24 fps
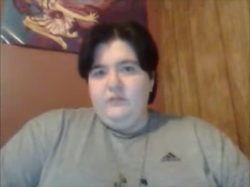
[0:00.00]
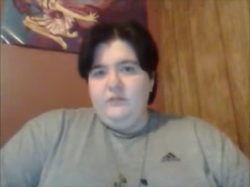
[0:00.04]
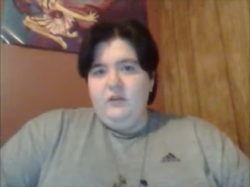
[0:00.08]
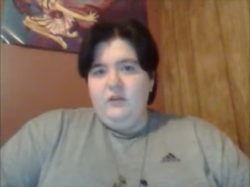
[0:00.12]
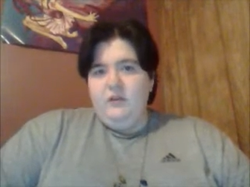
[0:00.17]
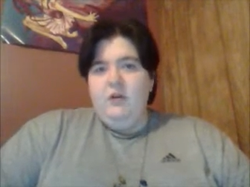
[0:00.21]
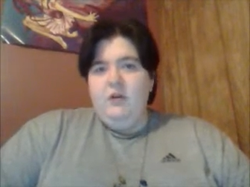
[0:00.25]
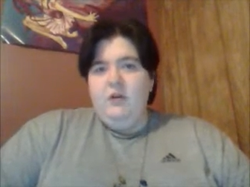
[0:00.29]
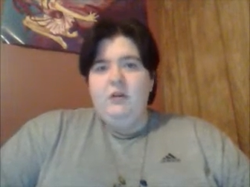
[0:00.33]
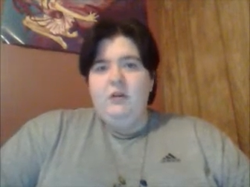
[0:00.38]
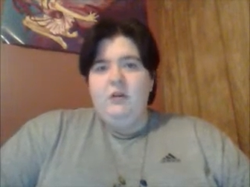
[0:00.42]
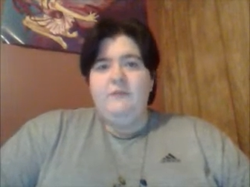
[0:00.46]

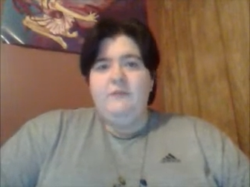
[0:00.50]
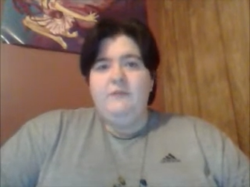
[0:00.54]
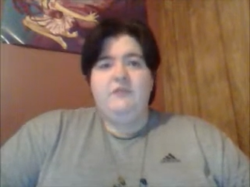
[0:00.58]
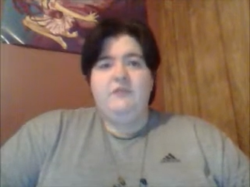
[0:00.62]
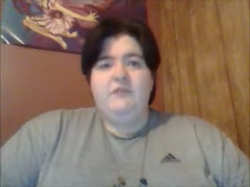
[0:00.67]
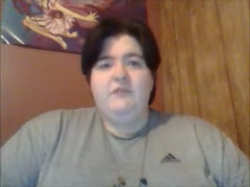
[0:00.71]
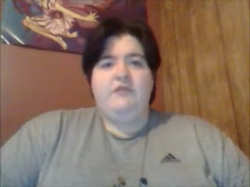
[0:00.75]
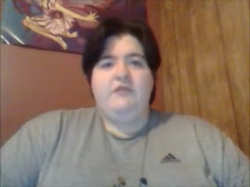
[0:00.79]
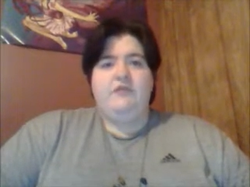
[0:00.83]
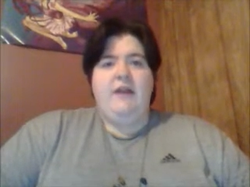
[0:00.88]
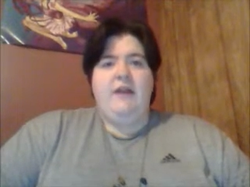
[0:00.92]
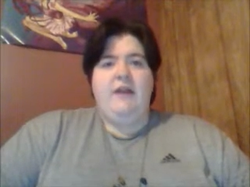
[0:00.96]
all of the
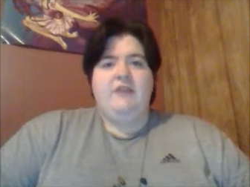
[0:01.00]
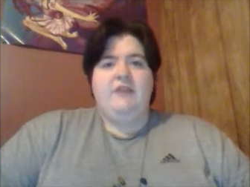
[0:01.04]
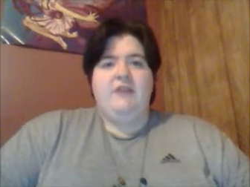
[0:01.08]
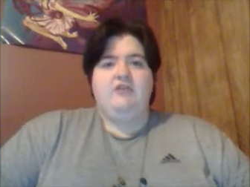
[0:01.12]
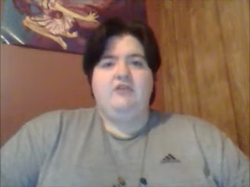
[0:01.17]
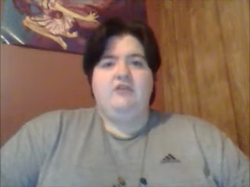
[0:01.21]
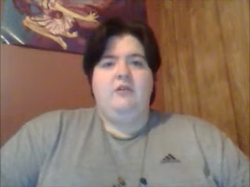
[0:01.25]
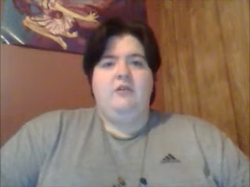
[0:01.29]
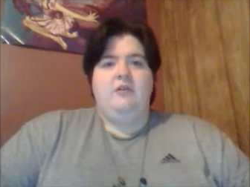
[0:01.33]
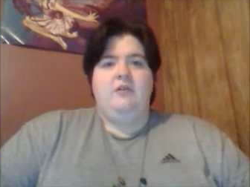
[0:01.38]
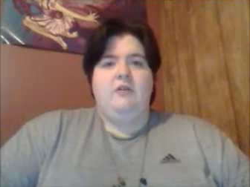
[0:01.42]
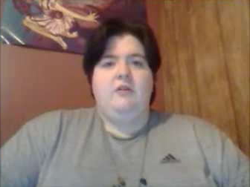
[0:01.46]
trash
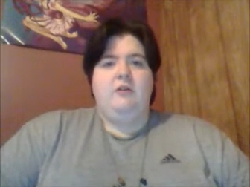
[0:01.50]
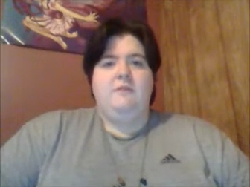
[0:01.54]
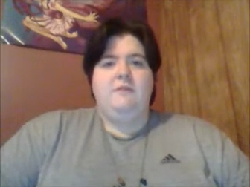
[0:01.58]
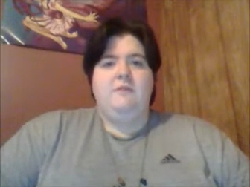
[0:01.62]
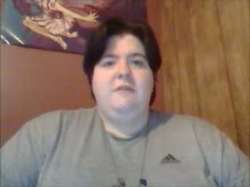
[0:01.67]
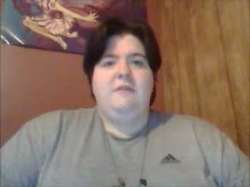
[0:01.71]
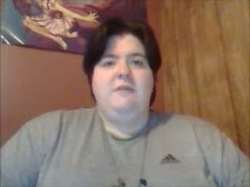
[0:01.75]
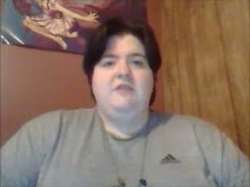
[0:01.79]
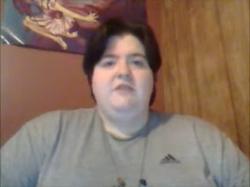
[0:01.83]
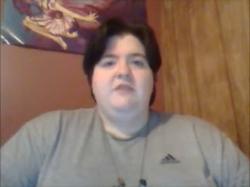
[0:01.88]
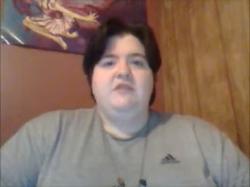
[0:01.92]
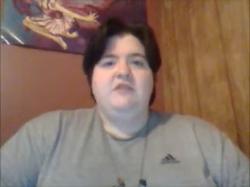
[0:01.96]
along the
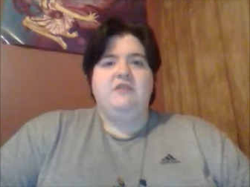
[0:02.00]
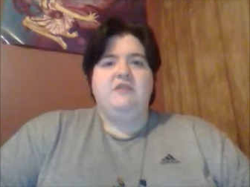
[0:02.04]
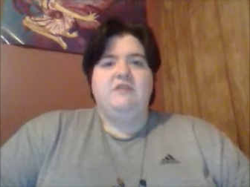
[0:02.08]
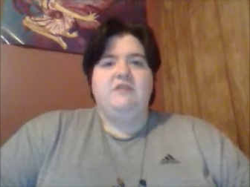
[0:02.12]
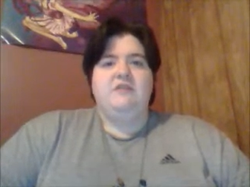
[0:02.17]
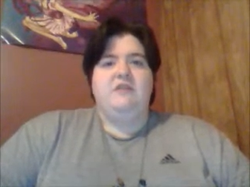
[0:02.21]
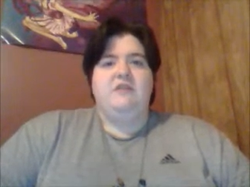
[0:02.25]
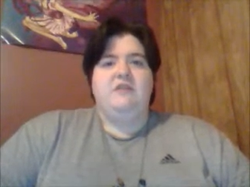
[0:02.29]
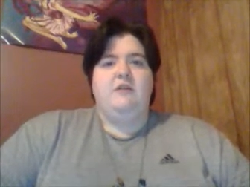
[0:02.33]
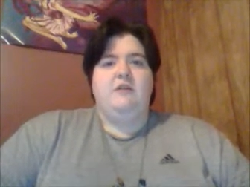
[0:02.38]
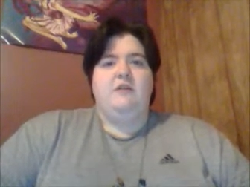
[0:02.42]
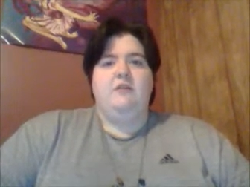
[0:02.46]
beaches
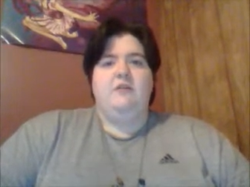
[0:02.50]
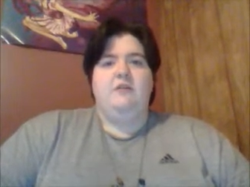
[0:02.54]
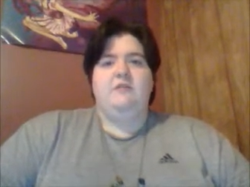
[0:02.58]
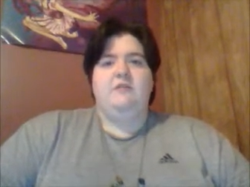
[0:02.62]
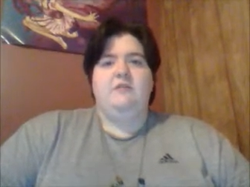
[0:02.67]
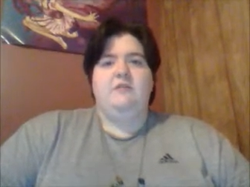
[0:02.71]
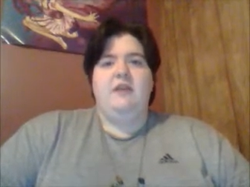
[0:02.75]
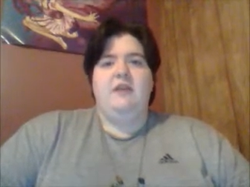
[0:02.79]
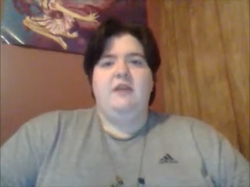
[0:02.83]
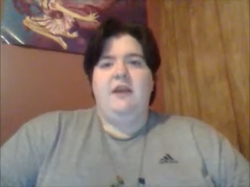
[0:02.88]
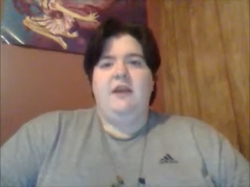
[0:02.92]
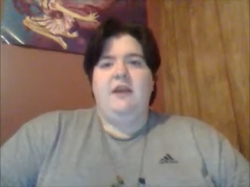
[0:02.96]
that hurt
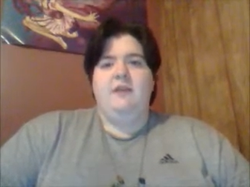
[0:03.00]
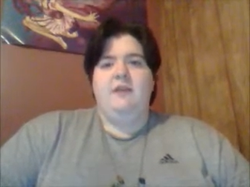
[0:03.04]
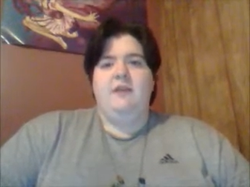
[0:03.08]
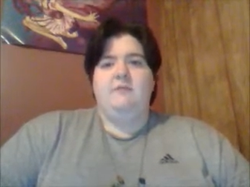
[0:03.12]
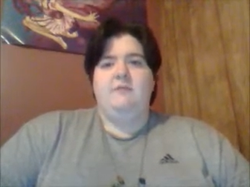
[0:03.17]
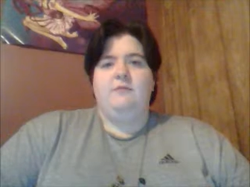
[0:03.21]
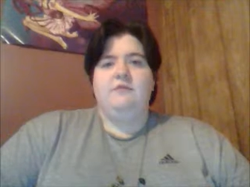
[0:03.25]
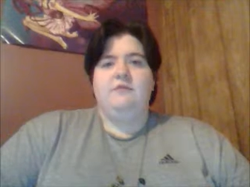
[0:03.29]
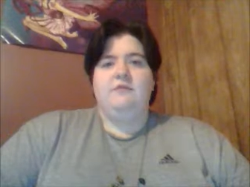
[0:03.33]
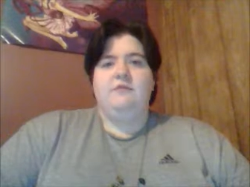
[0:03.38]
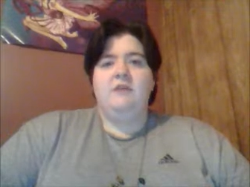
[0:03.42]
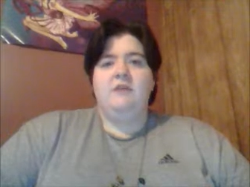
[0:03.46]
the
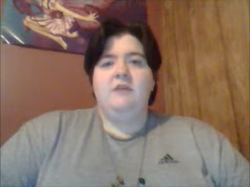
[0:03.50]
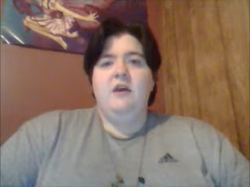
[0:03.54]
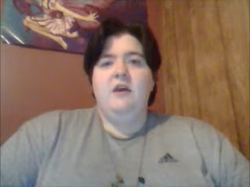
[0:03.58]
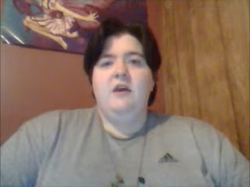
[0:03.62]
animals.